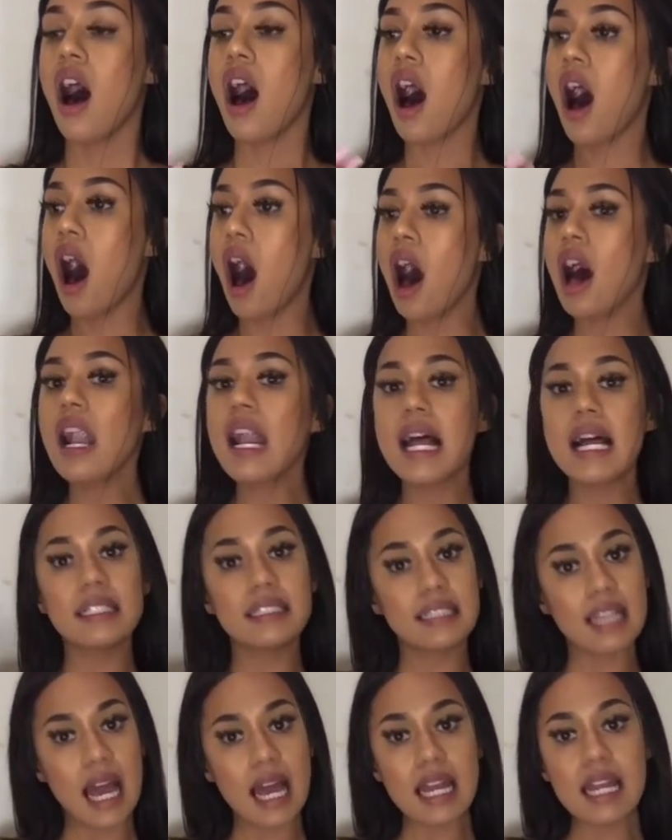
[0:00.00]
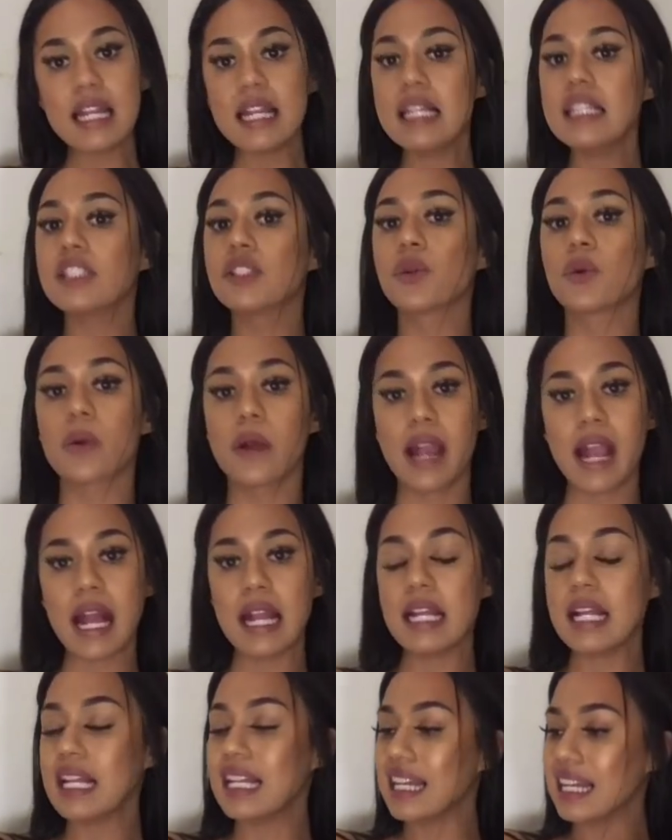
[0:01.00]
All of a sudden, this
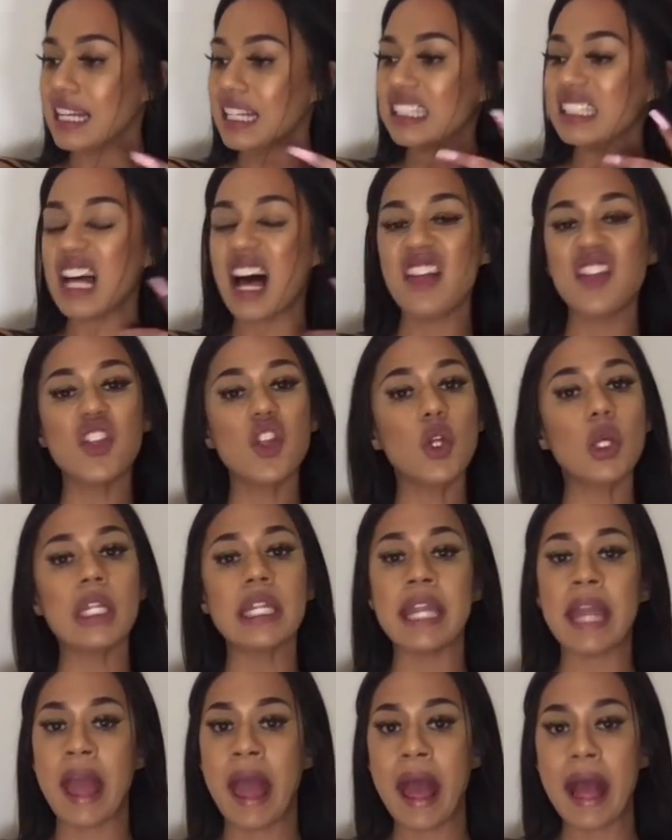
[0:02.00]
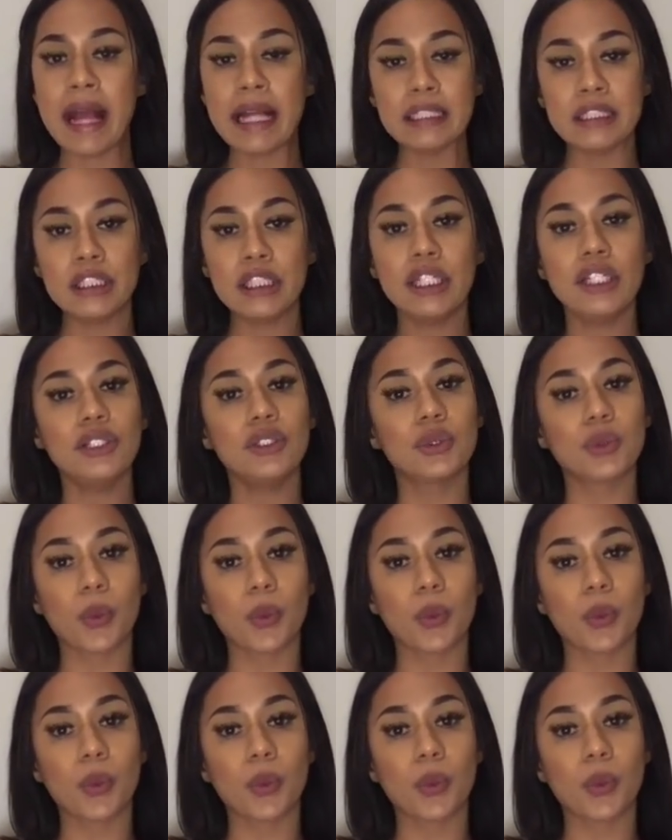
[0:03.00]
granny and then this other little nasty,